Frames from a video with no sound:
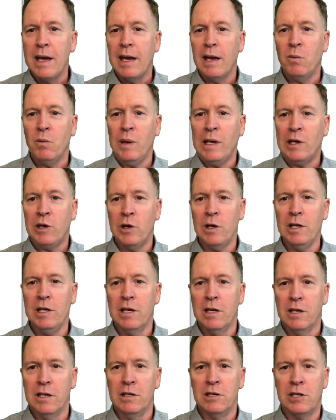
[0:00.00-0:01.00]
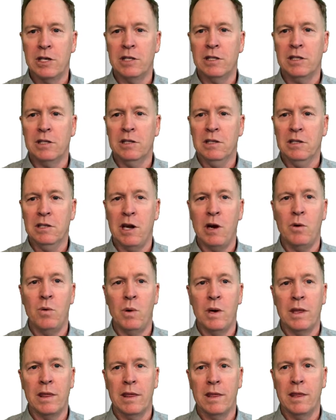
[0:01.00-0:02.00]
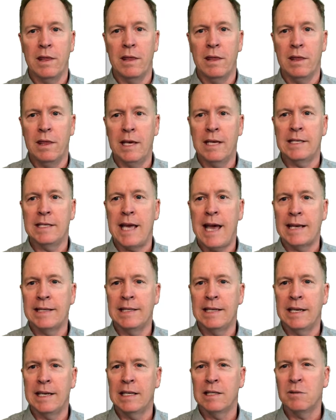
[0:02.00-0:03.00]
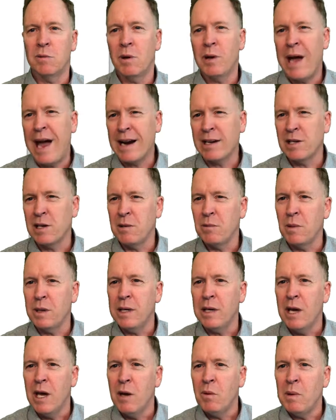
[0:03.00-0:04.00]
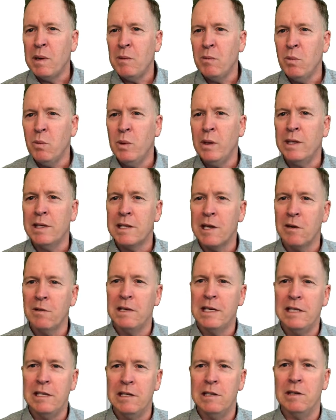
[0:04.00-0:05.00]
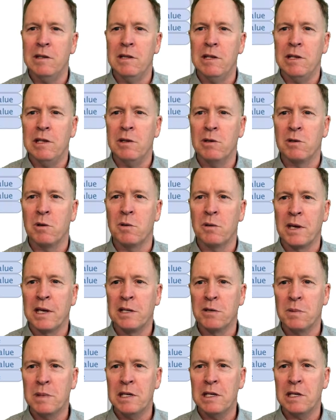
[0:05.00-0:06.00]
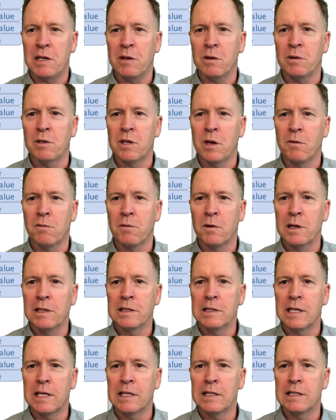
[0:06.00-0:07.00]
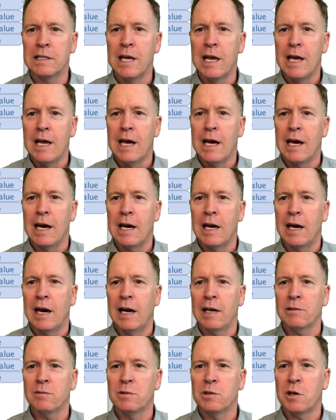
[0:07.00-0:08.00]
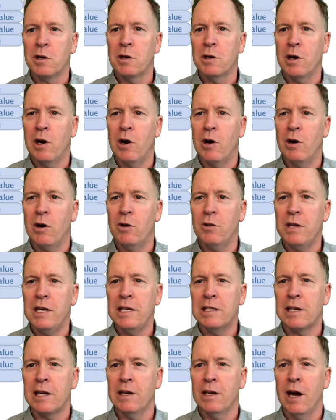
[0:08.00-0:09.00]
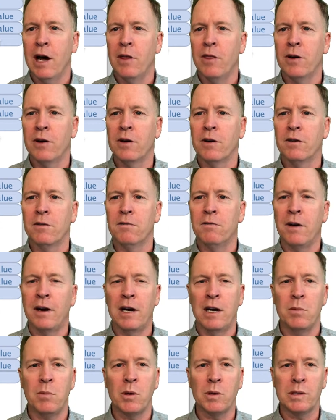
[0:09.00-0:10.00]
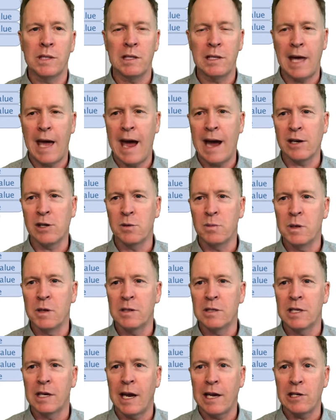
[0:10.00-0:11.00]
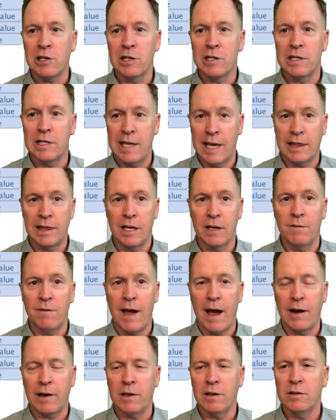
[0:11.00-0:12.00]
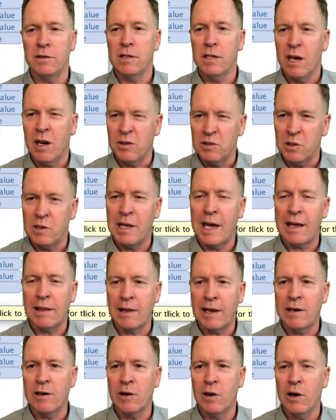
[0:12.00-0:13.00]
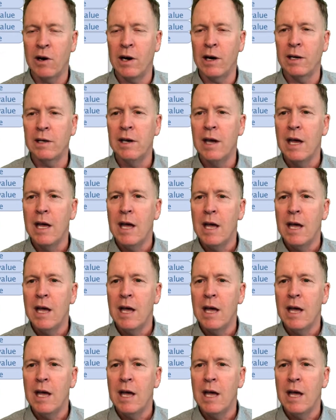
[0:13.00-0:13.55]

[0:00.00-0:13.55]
And we could just go with this as it is. Well, actually, we still need to do the usual things we do. So for instance, I'll turn all these other variables into attributes, and I should set their values. I'll do that later on.